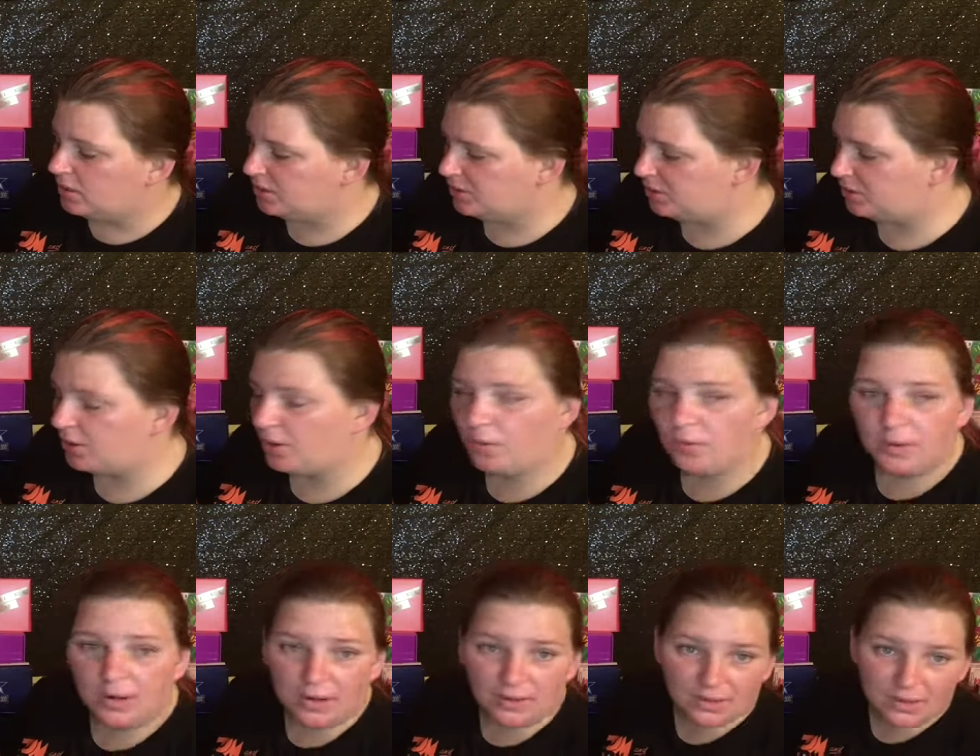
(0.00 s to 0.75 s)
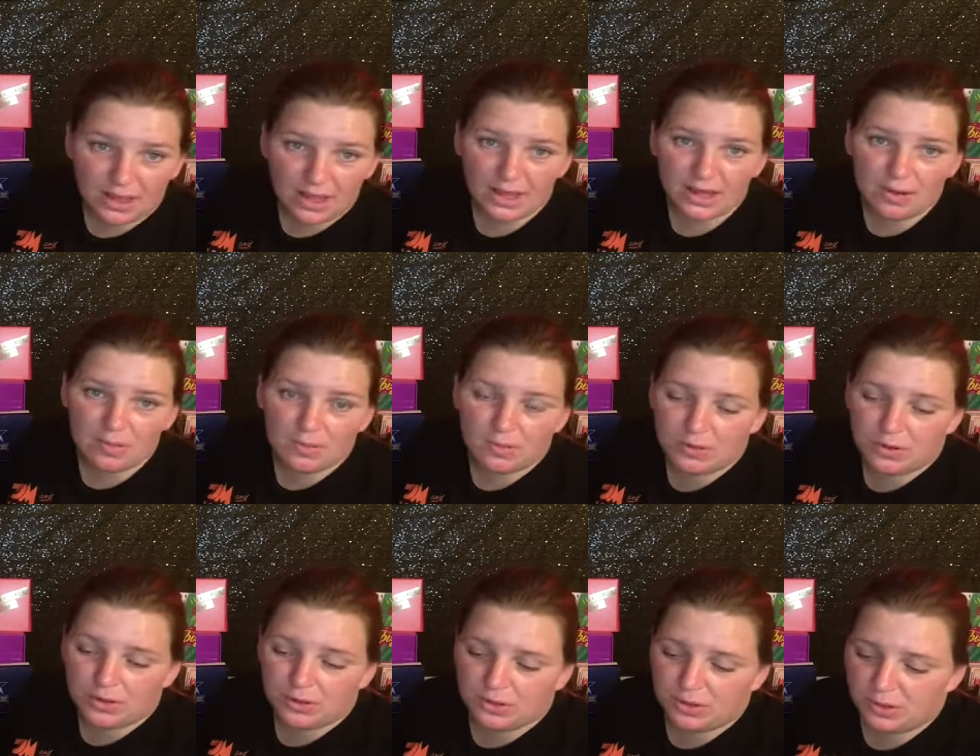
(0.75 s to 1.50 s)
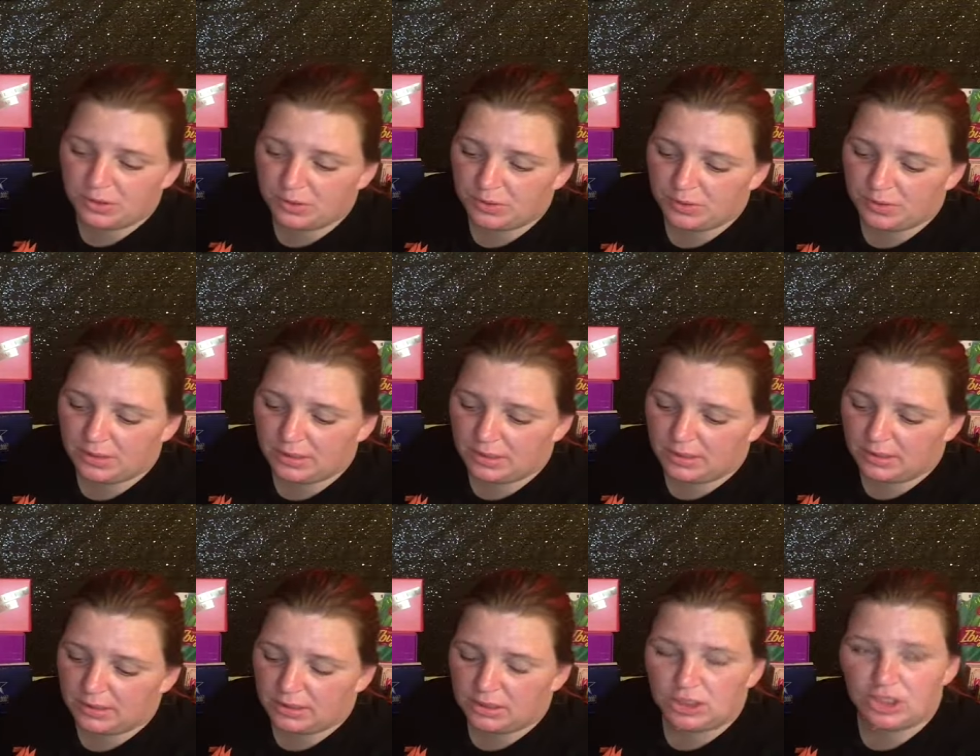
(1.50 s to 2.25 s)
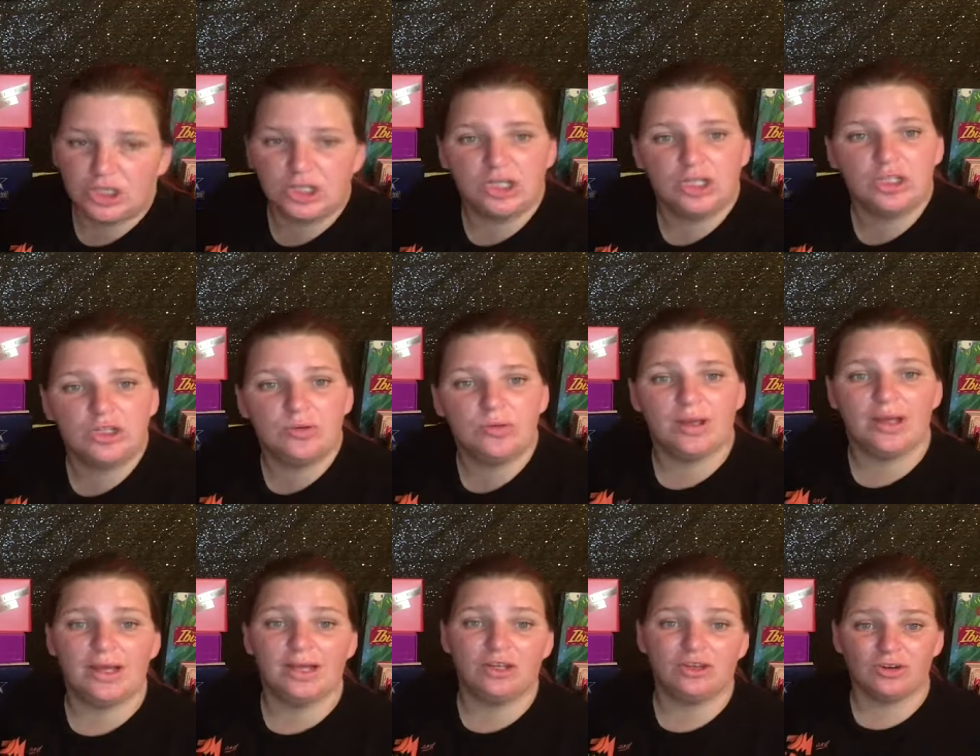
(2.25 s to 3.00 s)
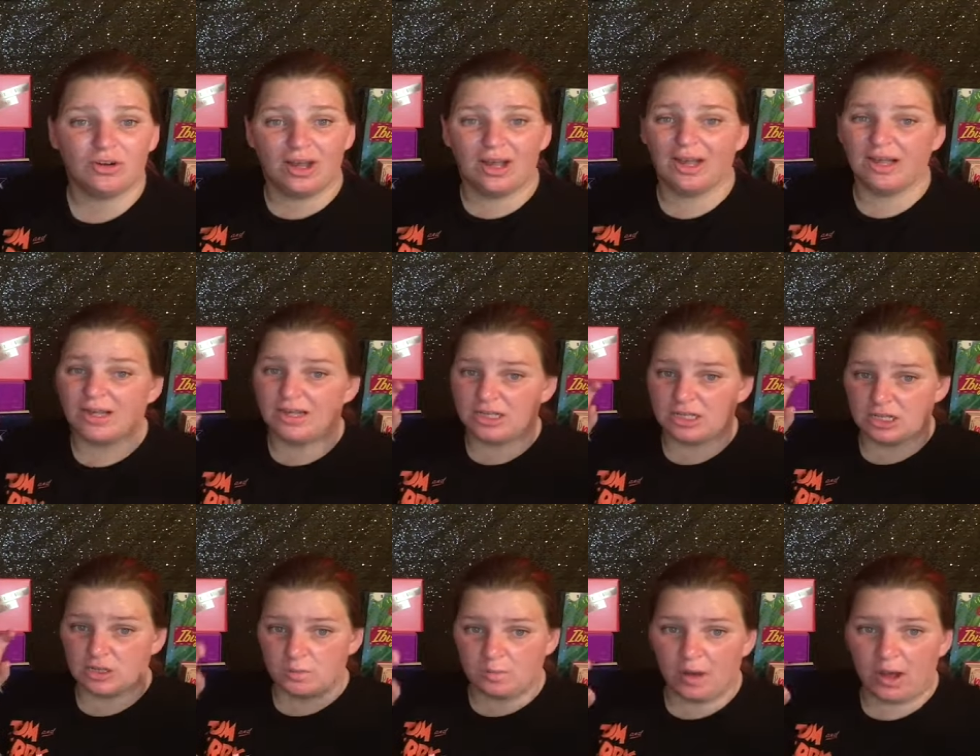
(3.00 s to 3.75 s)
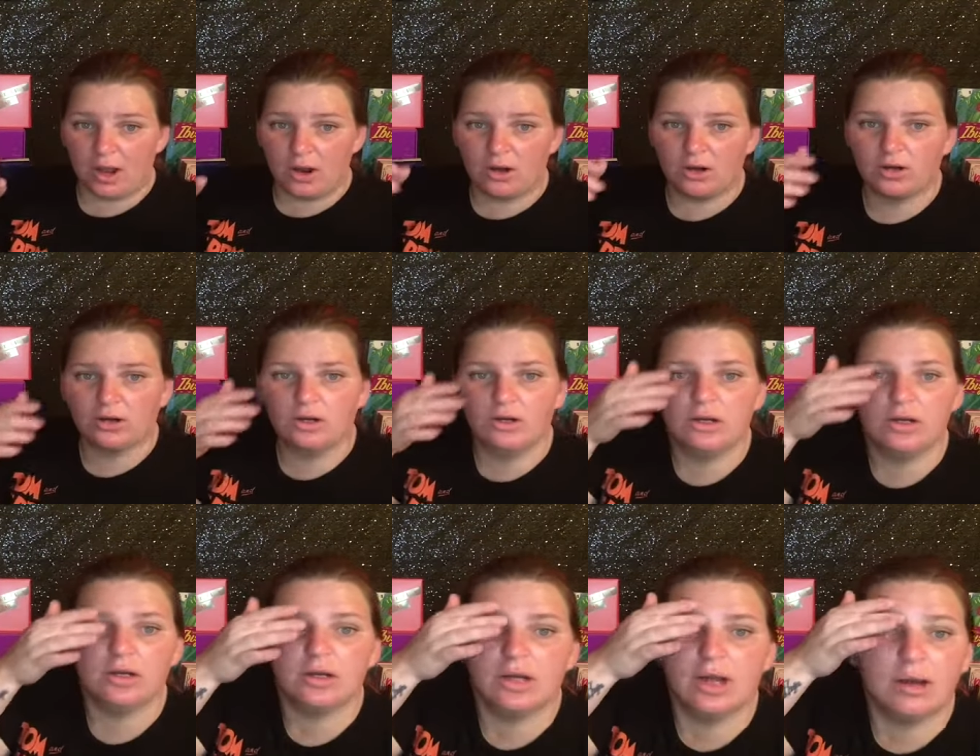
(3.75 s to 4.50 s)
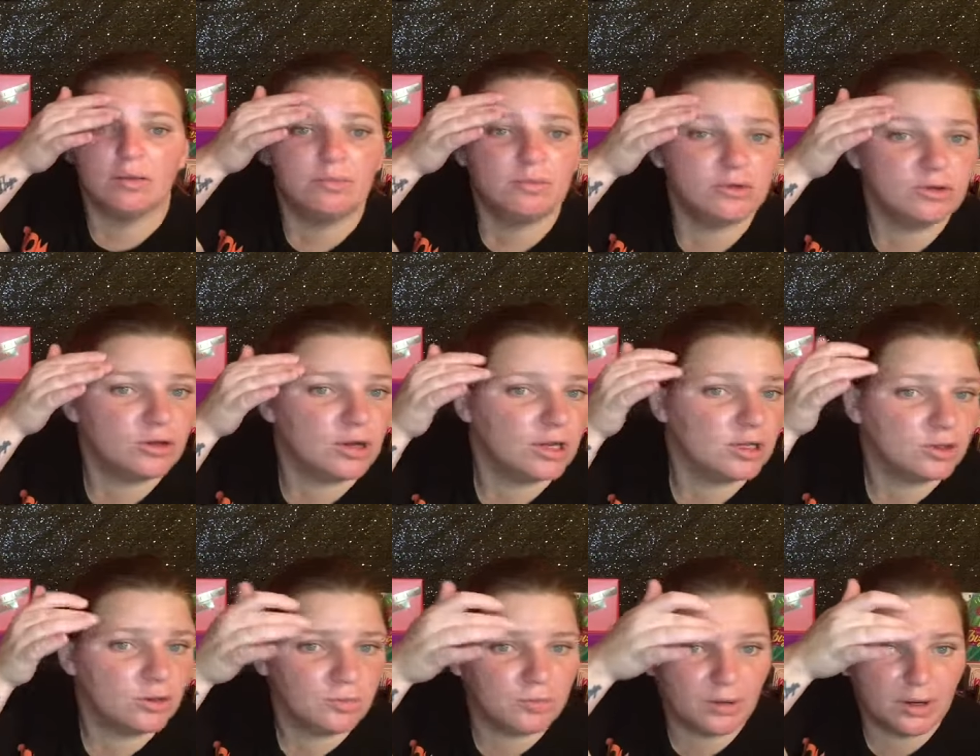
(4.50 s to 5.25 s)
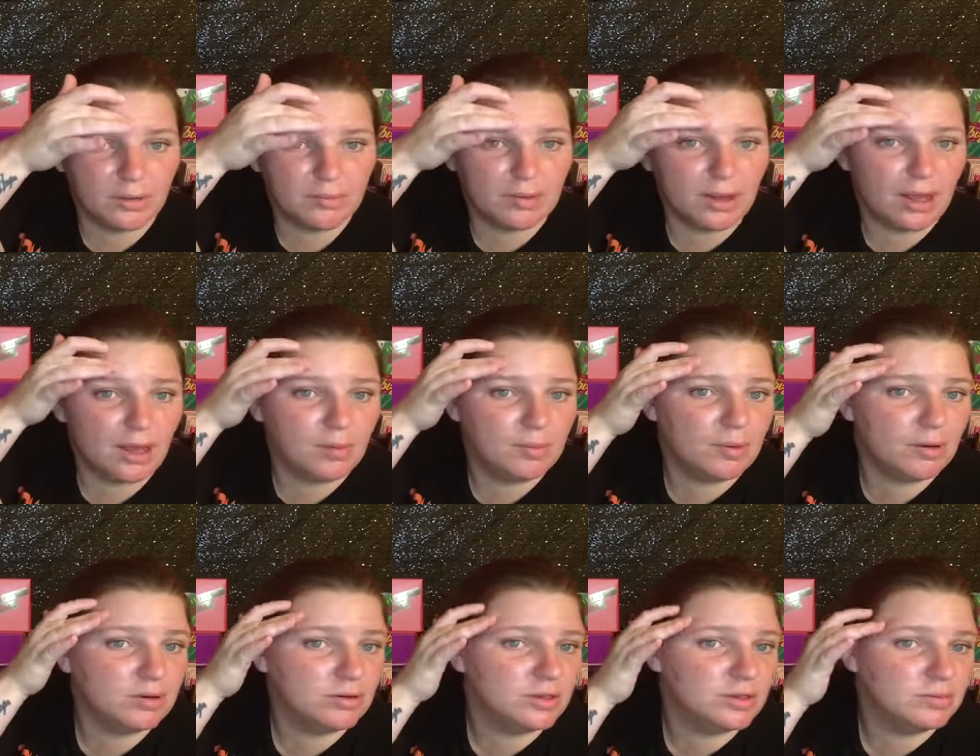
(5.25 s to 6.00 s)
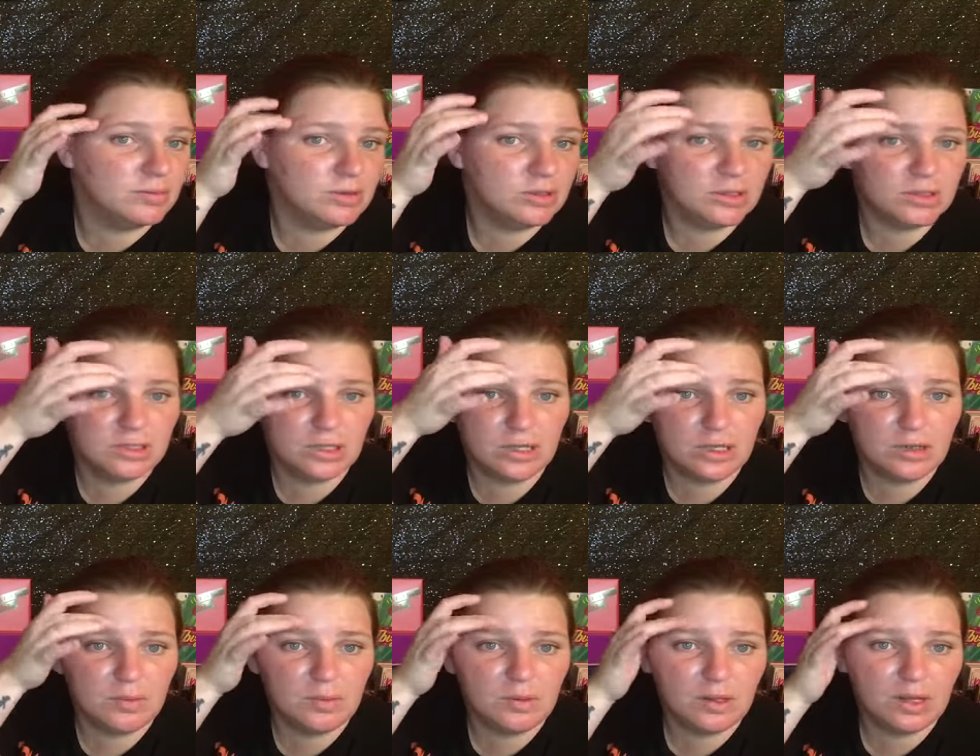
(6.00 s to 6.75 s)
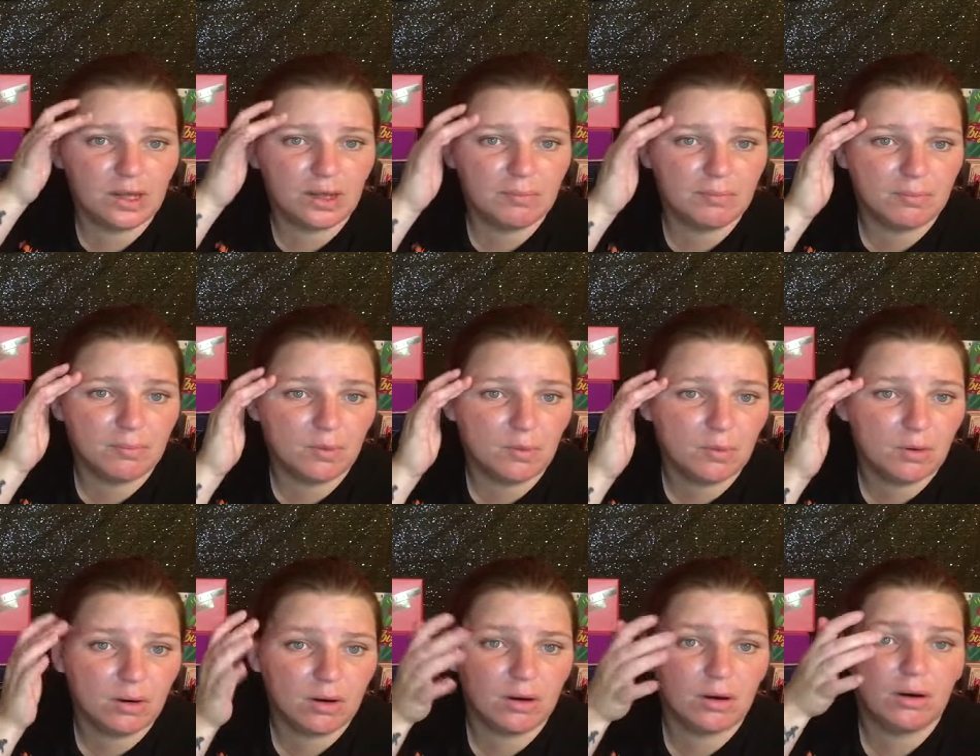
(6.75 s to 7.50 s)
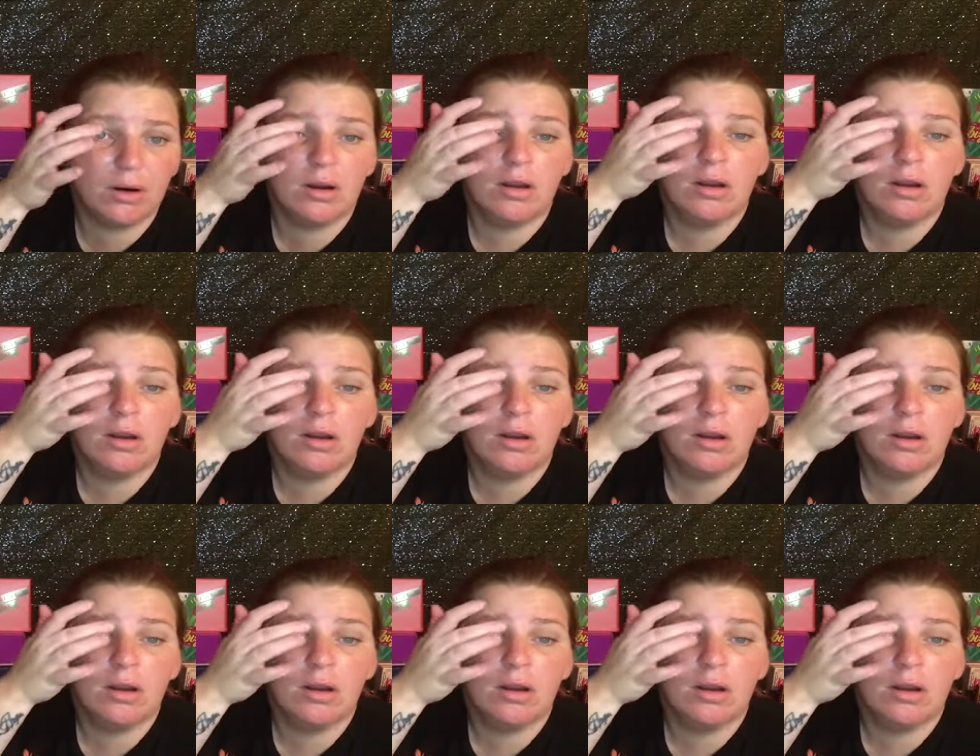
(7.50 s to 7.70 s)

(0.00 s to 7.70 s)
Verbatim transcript: So what I think I'm going to do is just do a drag inspired look. I'm going to try to bring my eyebrows up just a little bit more.